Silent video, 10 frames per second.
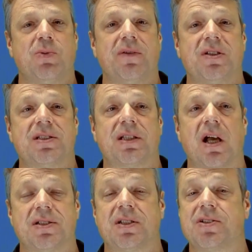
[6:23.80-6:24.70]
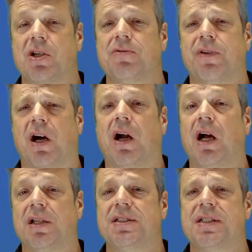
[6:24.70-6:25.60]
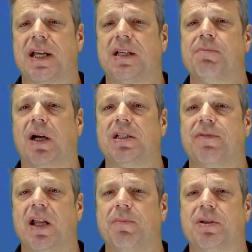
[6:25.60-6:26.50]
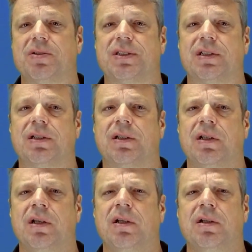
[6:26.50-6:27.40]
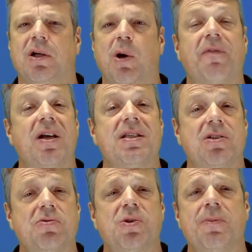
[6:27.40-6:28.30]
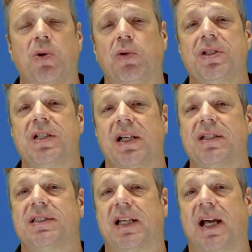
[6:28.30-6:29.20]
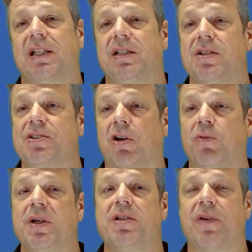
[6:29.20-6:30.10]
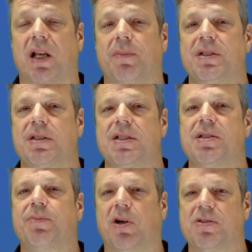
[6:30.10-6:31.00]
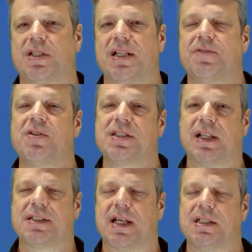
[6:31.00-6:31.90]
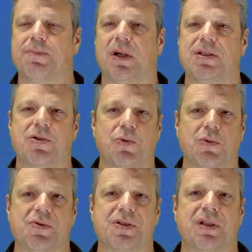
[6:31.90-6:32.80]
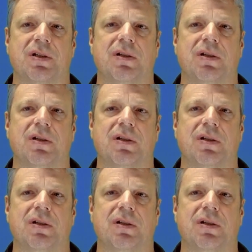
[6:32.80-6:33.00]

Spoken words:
we have discussed so far are undertaken by developers. However, it's also important to understand that software development is a process facilitated by tools.